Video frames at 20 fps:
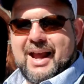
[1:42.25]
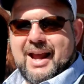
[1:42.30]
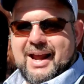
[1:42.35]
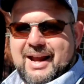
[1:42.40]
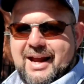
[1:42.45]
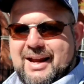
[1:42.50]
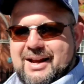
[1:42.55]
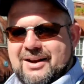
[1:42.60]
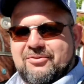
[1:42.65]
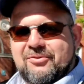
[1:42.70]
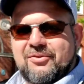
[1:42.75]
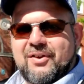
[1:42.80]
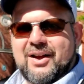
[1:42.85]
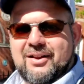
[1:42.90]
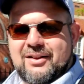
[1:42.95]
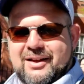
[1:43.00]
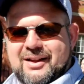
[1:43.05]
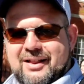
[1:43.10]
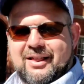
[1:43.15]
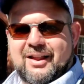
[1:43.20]
and
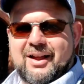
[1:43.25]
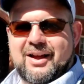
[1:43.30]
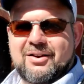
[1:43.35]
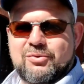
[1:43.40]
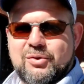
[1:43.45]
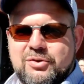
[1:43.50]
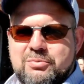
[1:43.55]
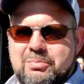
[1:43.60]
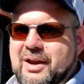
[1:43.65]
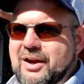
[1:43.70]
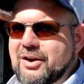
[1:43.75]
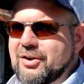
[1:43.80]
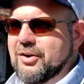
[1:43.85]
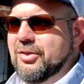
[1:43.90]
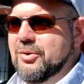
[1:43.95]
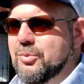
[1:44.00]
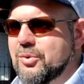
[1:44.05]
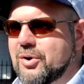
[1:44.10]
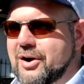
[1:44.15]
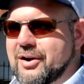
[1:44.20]
fell in love with being on
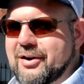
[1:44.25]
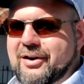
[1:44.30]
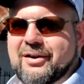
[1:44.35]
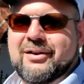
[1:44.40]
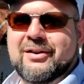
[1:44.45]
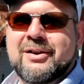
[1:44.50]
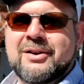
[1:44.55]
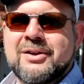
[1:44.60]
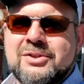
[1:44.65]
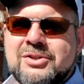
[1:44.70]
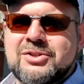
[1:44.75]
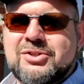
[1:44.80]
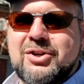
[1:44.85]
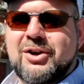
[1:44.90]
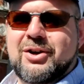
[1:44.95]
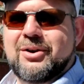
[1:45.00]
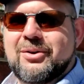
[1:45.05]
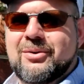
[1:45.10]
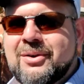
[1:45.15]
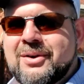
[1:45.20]
the water so